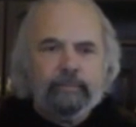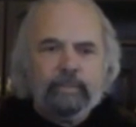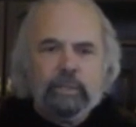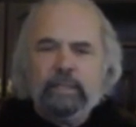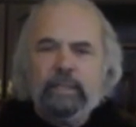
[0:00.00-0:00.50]

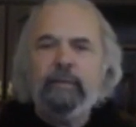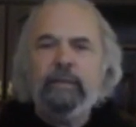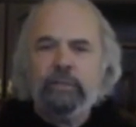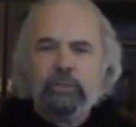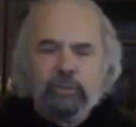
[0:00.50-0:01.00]
just live in
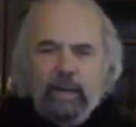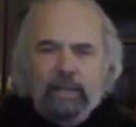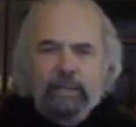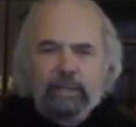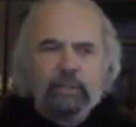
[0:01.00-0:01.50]

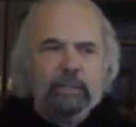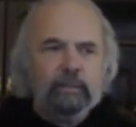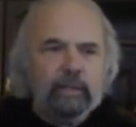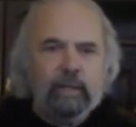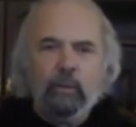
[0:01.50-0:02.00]
distraction
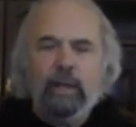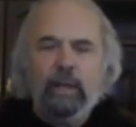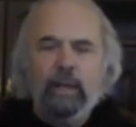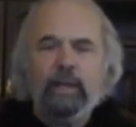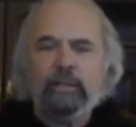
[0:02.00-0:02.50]
in
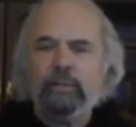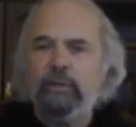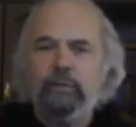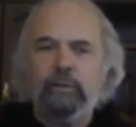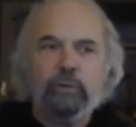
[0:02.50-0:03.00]
ways that are
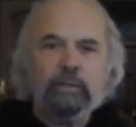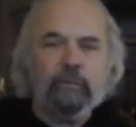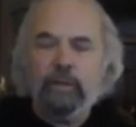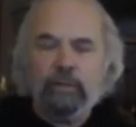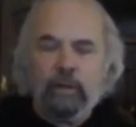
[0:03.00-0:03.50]

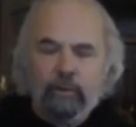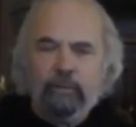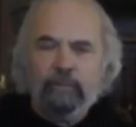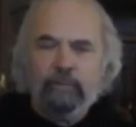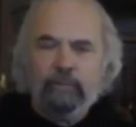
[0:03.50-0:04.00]
destructive for each
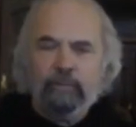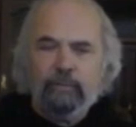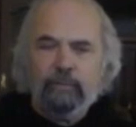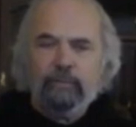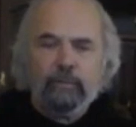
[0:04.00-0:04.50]
other and
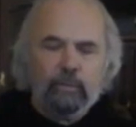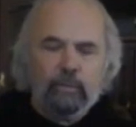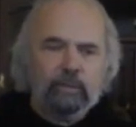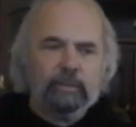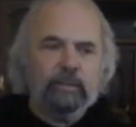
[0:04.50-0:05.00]
for the
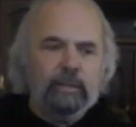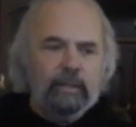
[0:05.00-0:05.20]
world.